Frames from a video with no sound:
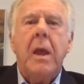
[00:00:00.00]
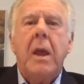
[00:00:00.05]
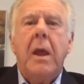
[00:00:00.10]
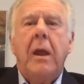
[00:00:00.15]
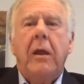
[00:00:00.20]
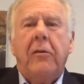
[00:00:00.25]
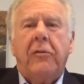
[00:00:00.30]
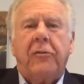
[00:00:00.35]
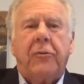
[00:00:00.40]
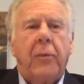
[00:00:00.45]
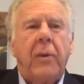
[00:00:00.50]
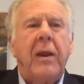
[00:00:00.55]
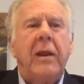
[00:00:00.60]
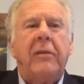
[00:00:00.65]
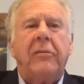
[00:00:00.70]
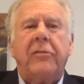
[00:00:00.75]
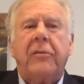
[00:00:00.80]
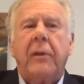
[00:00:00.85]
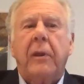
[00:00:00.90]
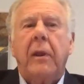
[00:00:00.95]

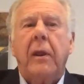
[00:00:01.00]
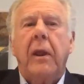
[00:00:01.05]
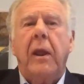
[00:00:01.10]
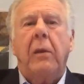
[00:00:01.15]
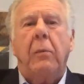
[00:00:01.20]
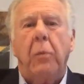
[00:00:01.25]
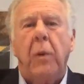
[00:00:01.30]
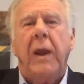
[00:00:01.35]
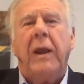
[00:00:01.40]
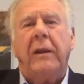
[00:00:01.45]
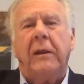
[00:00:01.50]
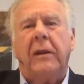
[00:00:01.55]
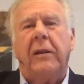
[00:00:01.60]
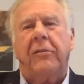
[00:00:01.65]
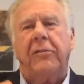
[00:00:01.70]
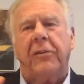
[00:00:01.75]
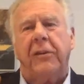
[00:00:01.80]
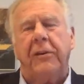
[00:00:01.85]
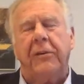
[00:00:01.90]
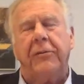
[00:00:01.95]
Strengths and
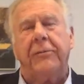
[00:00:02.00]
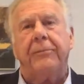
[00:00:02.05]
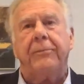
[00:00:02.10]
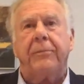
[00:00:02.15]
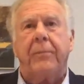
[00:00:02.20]
weaknesses,